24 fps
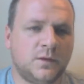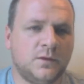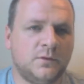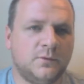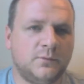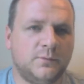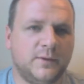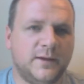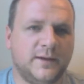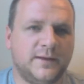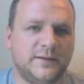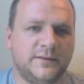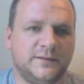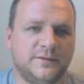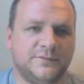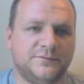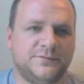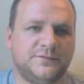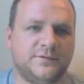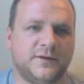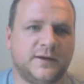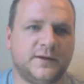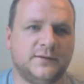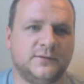when the
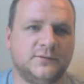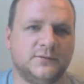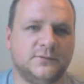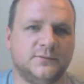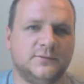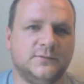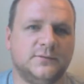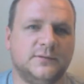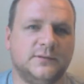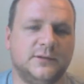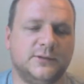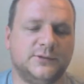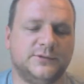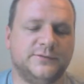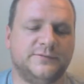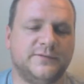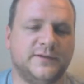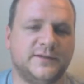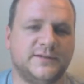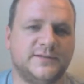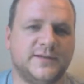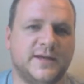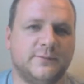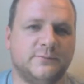final lot of
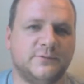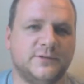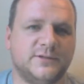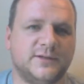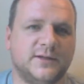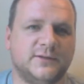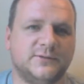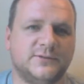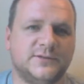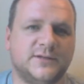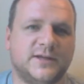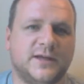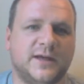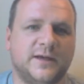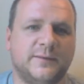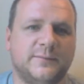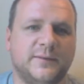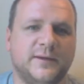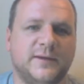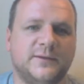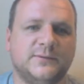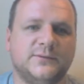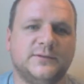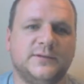exam results came
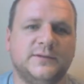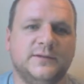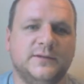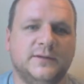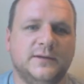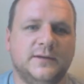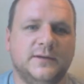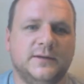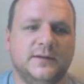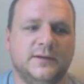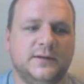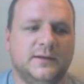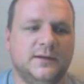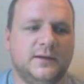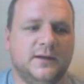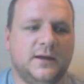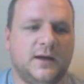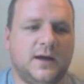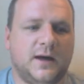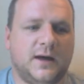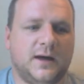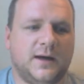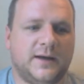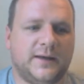out,
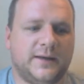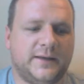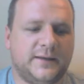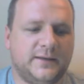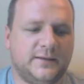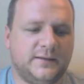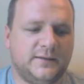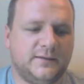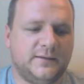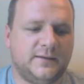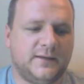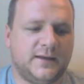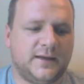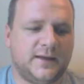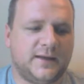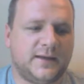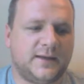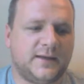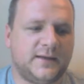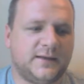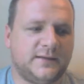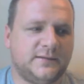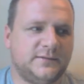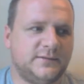I
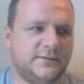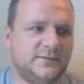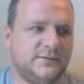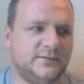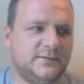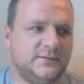had